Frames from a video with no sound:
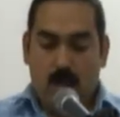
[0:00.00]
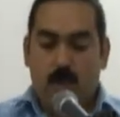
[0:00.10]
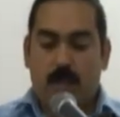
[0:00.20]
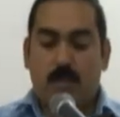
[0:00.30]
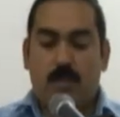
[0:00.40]

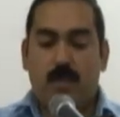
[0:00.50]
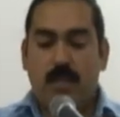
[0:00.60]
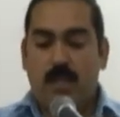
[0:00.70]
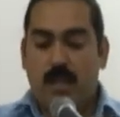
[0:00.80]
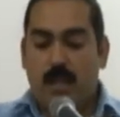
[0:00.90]
when the
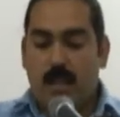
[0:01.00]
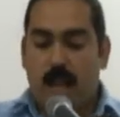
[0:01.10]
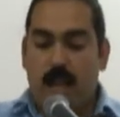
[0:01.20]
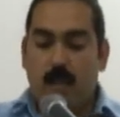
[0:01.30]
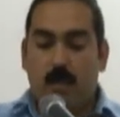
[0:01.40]
students
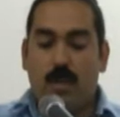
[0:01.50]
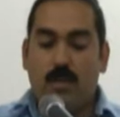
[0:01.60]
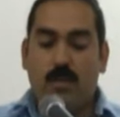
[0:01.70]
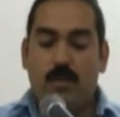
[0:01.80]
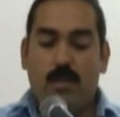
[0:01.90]
at a
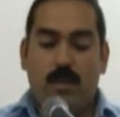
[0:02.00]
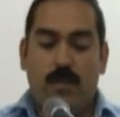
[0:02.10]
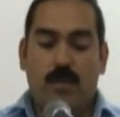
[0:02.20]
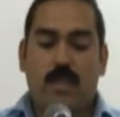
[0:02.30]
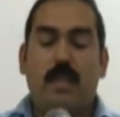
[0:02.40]
well-known
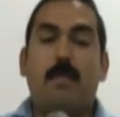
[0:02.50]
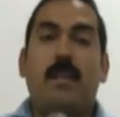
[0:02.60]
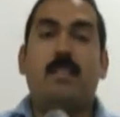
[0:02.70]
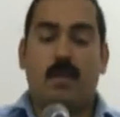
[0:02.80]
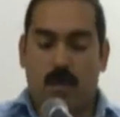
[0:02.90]
university in
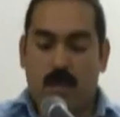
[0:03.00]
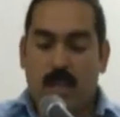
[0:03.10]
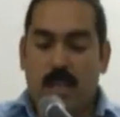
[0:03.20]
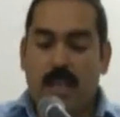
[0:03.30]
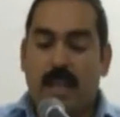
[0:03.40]
Mexico
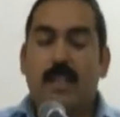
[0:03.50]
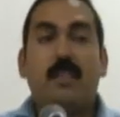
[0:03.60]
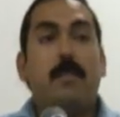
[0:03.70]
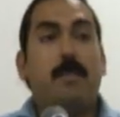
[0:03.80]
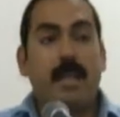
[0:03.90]

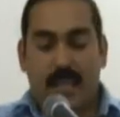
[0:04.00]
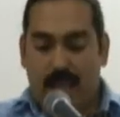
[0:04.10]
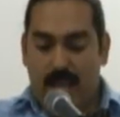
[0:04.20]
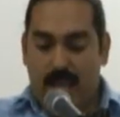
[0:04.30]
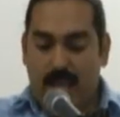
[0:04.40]
kicked the PRI
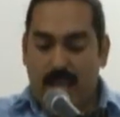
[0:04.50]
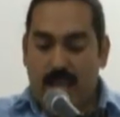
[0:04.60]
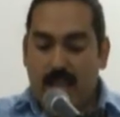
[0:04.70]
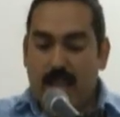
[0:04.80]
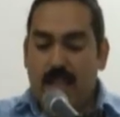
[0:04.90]
candidate,
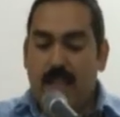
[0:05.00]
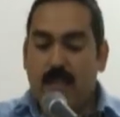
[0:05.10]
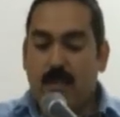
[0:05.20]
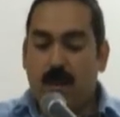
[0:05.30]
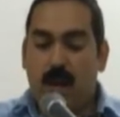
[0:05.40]

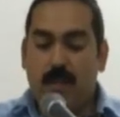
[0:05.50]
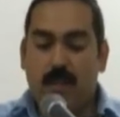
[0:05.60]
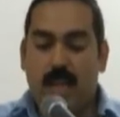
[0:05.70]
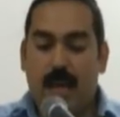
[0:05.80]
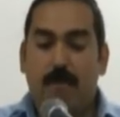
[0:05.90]
Nieto, off
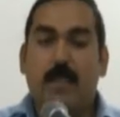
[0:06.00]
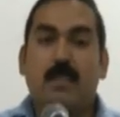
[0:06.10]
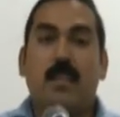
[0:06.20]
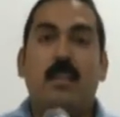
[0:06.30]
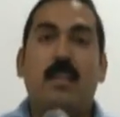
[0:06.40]
the
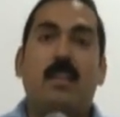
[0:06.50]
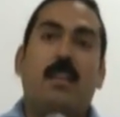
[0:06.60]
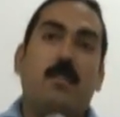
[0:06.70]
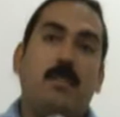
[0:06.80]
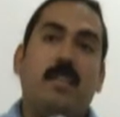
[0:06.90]
campus, and
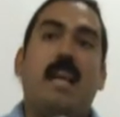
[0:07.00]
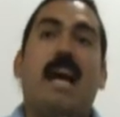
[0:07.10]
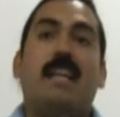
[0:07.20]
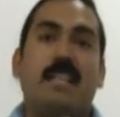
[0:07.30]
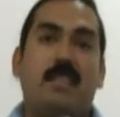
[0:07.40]
how we say,
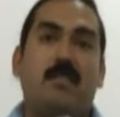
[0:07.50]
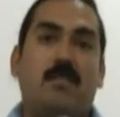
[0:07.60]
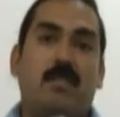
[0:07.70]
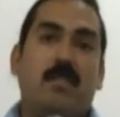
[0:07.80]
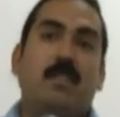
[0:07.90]
a
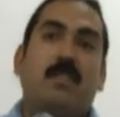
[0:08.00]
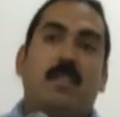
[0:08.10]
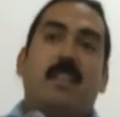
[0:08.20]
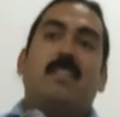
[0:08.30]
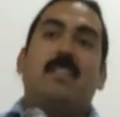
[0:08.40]
gritos,
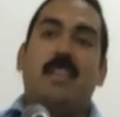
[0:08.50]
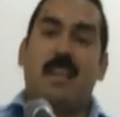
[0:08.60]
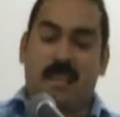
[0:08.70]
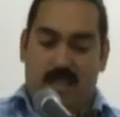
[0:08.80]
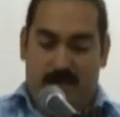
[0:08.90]
like
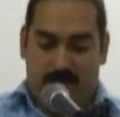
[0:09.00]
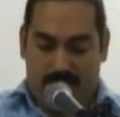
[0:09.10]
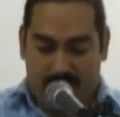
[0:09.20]
yelling at him.